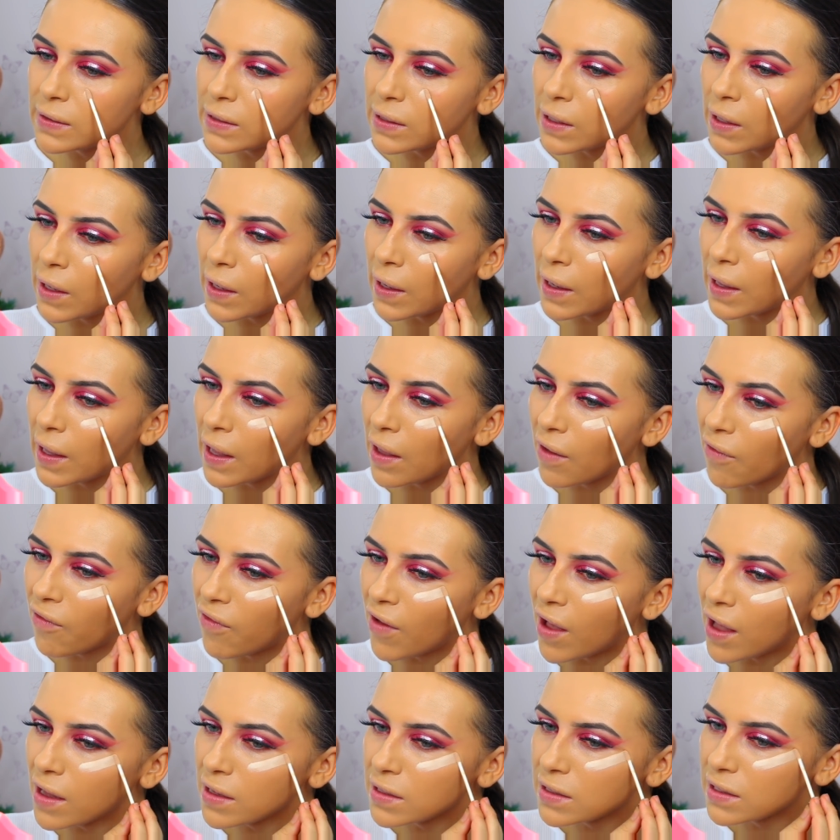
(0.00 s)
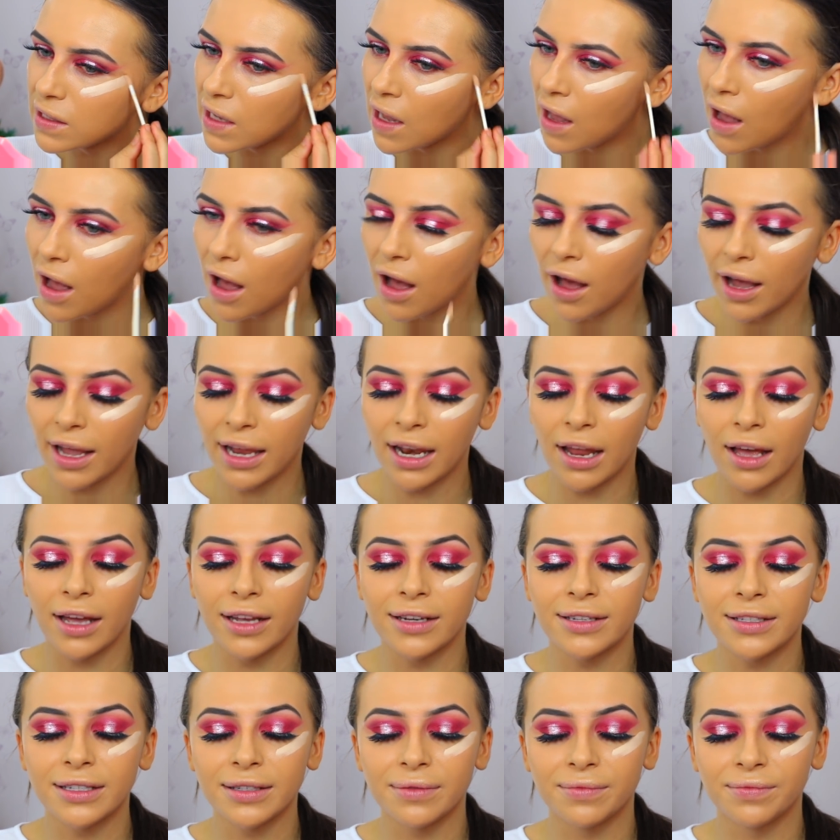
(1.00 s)
to give us
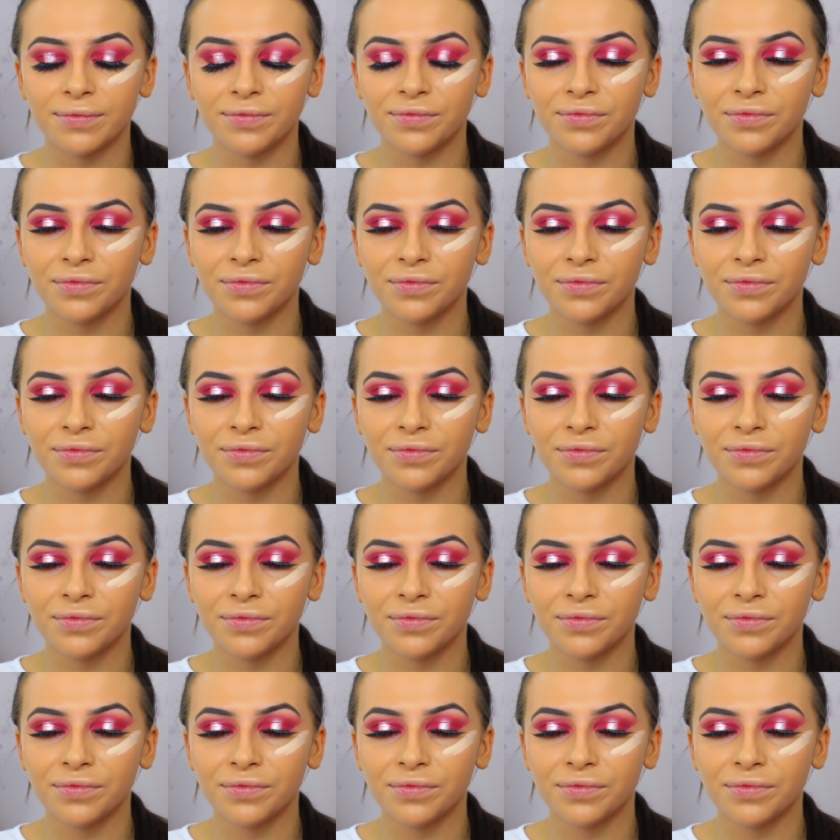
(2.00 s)
highlight.